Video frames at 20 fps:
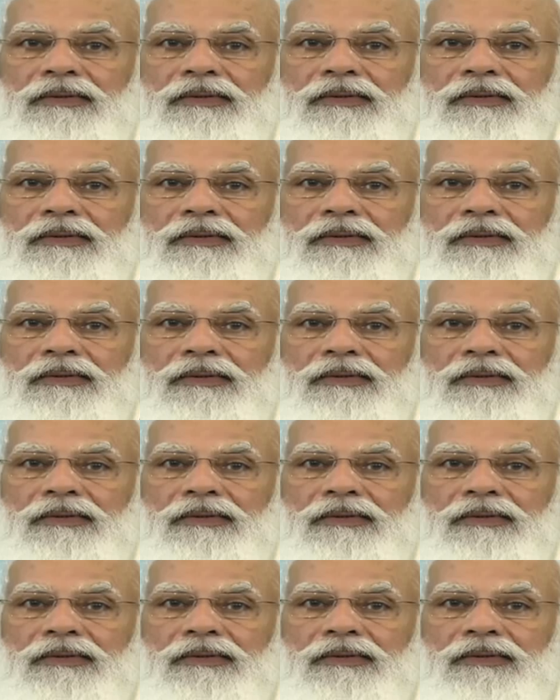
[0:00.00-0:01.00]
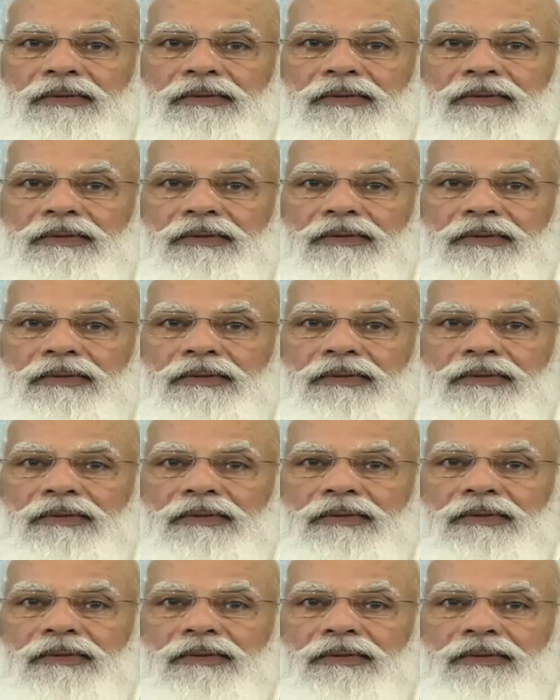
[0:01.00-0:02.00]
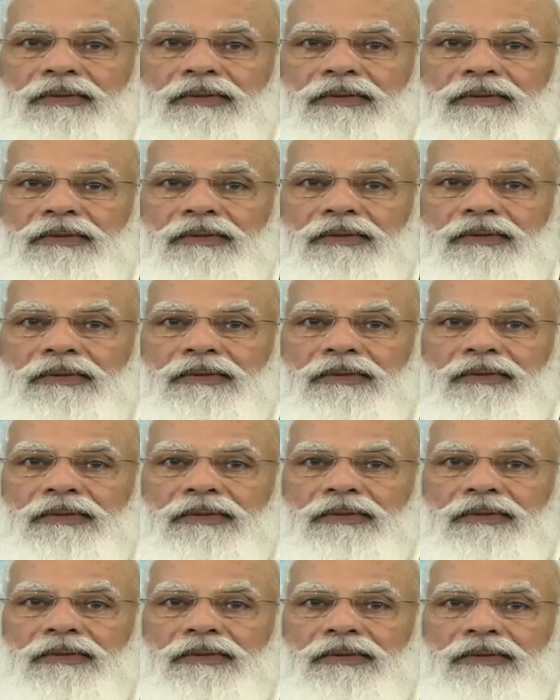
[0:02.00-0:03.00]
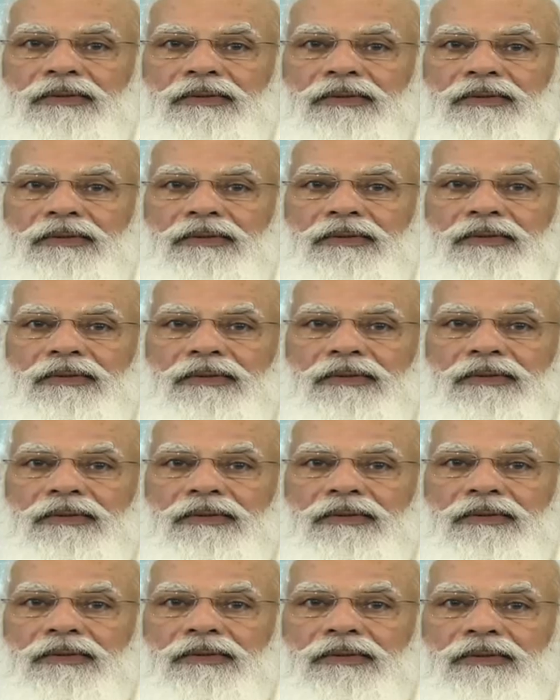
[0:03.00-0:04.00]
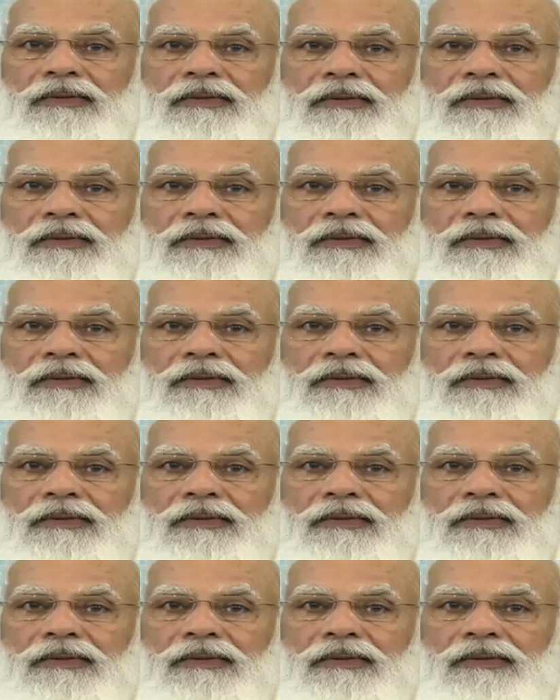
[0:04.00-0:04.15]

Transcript: [no speech]